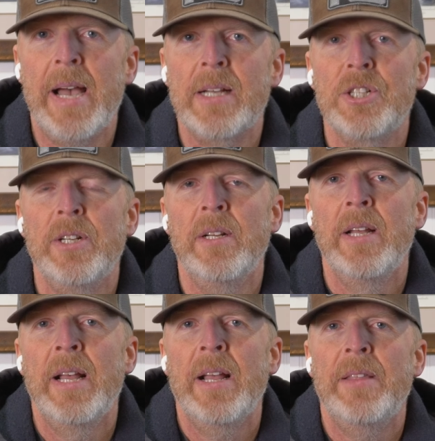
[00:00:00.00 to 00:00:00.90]
action,
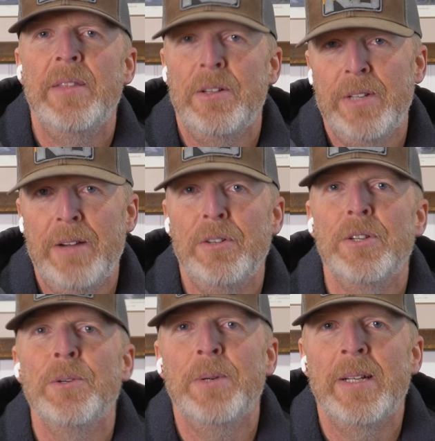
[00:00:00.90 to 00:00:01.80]
they'll never
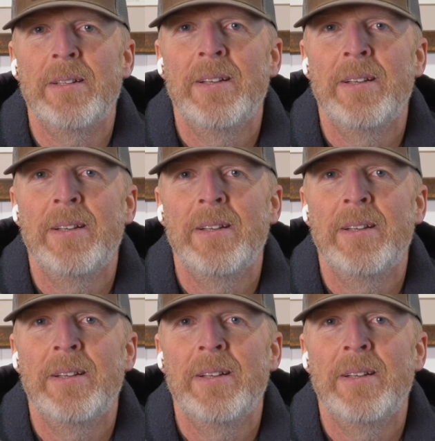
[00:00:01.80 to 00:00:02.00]
do it.